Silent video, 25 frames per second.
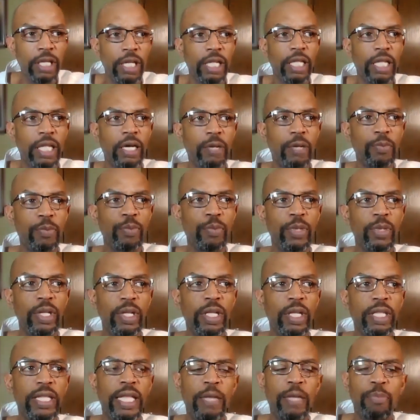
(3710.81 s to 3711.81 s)

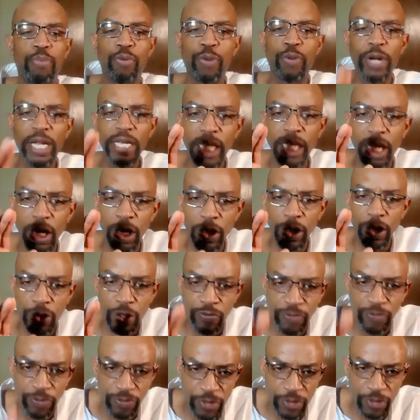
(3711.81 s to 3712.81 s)
they bring their
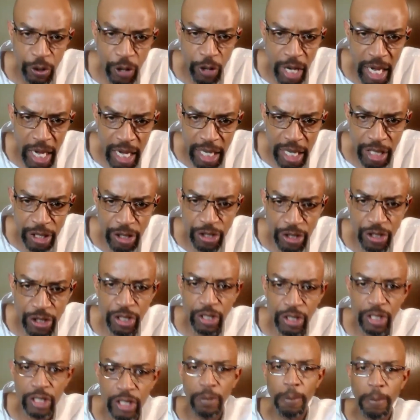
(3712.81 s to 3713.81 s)

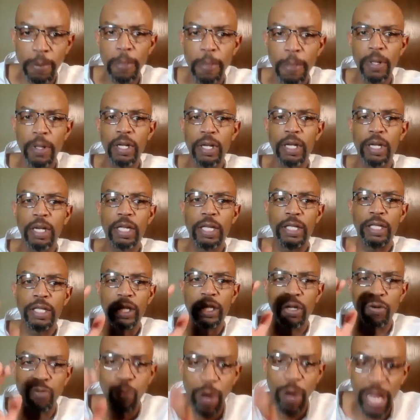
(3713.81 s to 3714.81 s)
drugs,
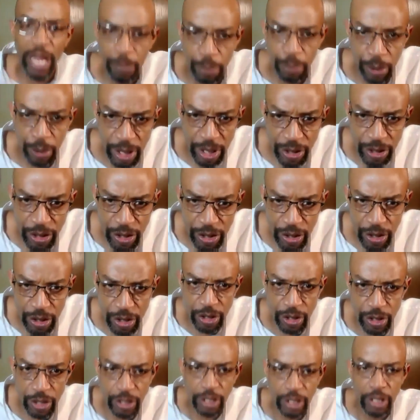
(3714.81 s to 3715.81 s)
they're
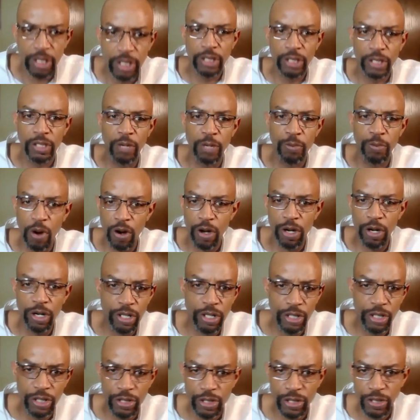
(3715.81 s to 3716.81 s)
rapists, they're
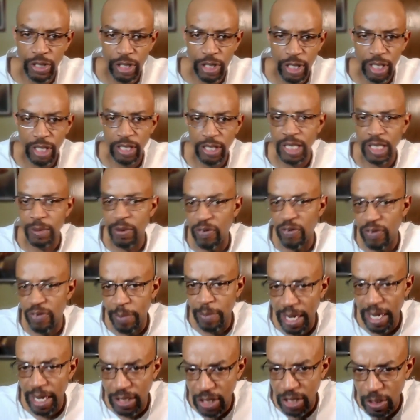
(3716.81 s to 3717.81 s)
murderers, and some of them
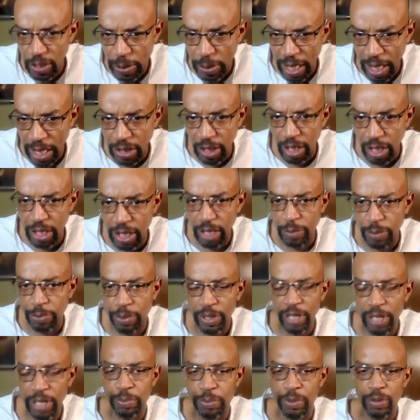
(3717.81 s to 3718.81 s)
I suspect are good
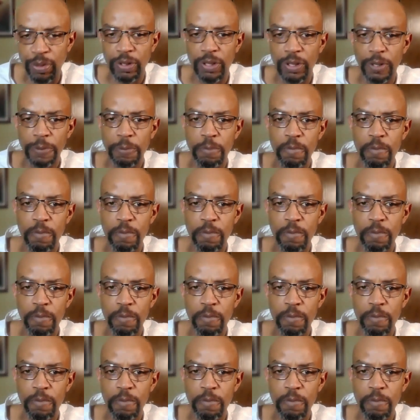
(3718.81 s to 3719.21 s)
people.